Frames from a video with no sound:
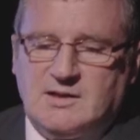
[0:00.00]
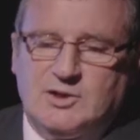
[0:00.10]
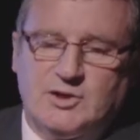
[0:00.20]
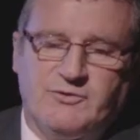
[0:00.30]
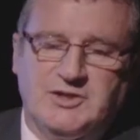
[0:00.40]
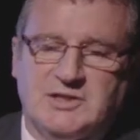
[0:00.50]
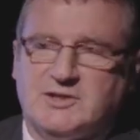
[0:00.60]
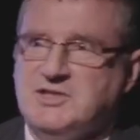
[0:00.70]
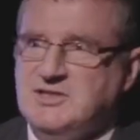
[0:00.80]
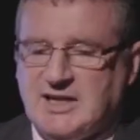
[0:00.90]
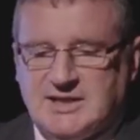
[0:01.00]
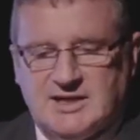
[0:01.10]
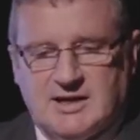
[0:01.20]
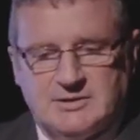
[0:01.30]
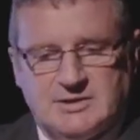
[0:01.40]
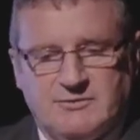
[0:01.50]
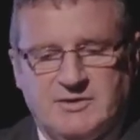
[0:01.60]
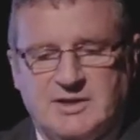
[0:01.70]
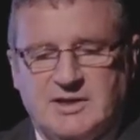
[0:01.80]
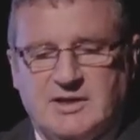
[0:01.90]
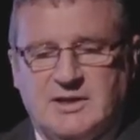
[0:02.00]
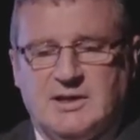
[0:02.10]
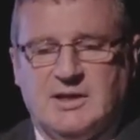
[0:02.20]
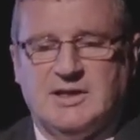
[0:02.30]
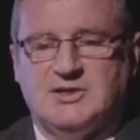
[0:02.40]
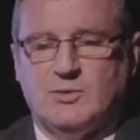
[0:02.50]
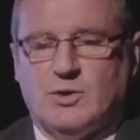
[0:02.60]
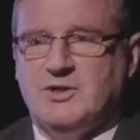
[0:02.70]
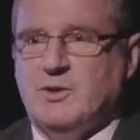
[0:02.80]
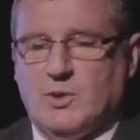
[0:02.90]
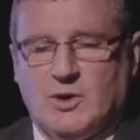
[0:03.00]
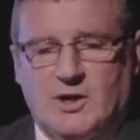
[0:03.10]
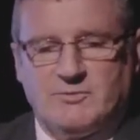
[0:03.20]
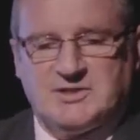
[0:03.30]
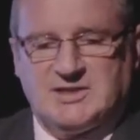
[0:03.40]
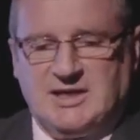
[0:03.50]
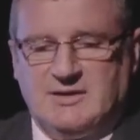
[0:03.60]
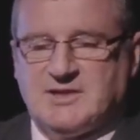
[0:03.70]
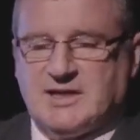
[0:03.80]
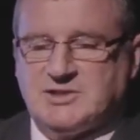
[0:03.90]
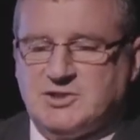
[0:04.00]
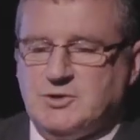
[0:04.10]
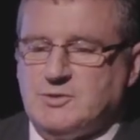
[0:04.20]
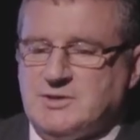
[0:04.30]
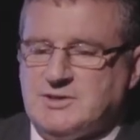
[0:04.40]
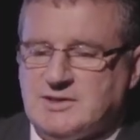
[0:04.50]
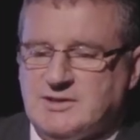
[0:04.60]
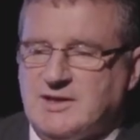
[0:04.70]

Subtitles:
The official or state narrative is the one that we all received as students